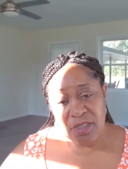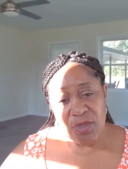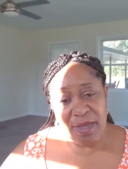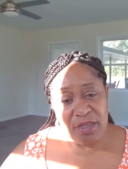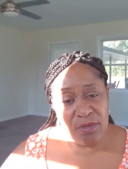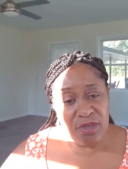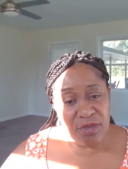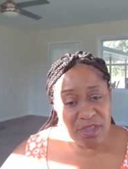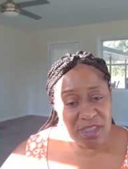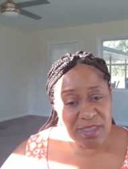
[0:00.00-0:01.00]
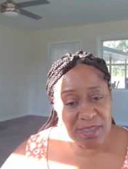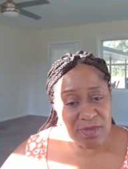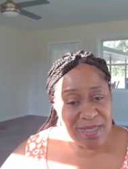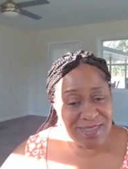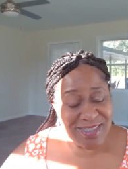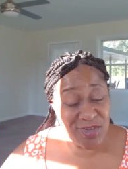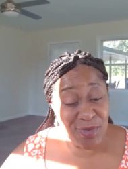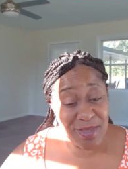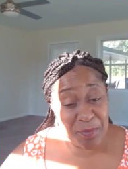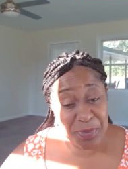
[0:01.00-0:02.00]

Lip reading: So I don't know that this is necessarily a